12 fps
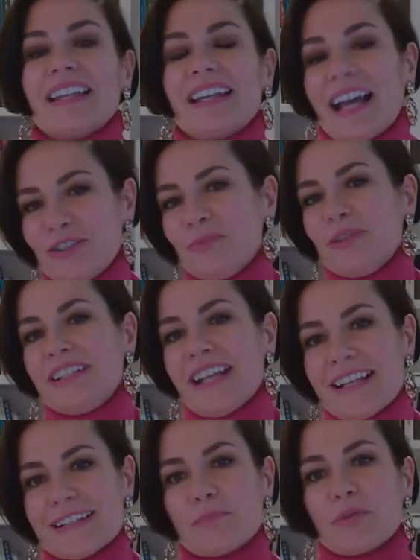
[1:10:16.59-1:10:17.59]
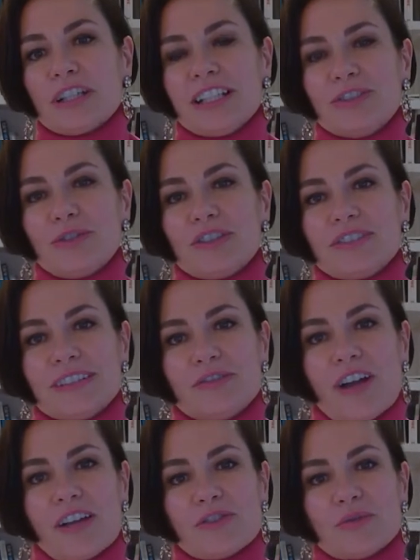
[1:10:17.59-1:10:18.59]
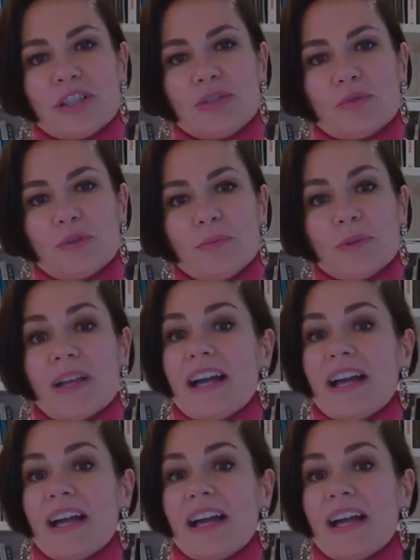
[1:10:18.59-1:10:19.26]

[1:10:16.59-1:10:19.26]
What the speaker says: AWDA is bringing to this advisory group